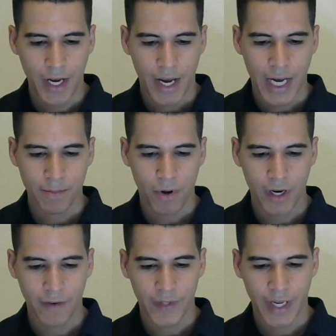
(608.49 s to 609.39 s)
As part
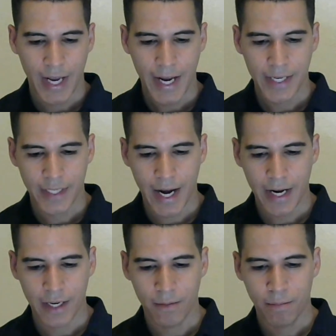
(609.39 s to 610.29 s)
of the
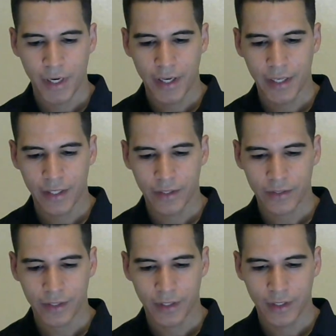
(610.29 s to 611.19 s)

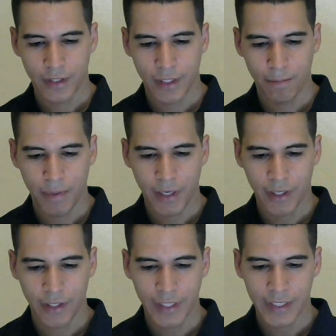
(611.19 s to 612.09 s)

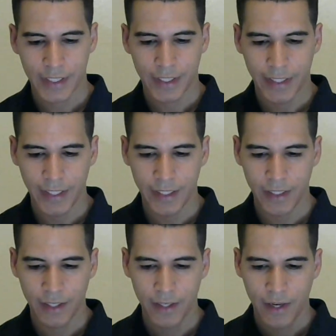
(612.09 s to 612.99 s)
anti-imperialist
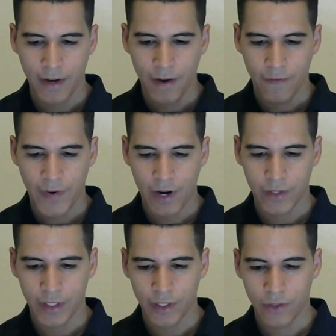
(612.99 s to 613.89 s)
League,
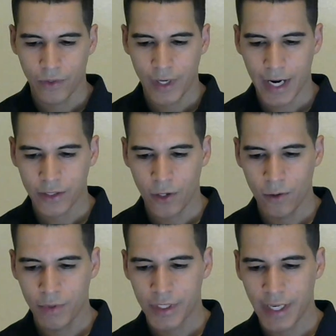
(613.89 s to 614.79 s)
founded on
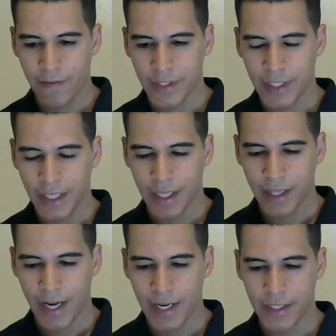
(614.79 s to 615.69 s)
October 17th,
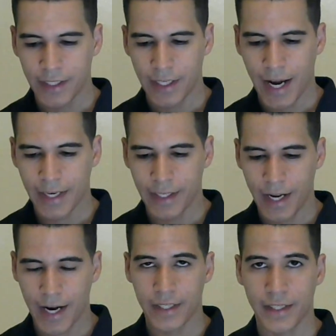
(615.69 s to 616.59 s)

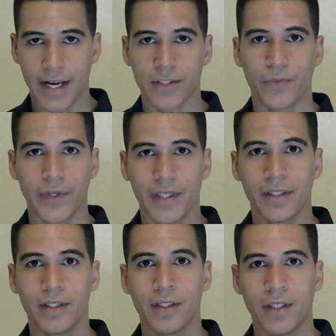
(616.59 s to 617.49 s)
1899. That's when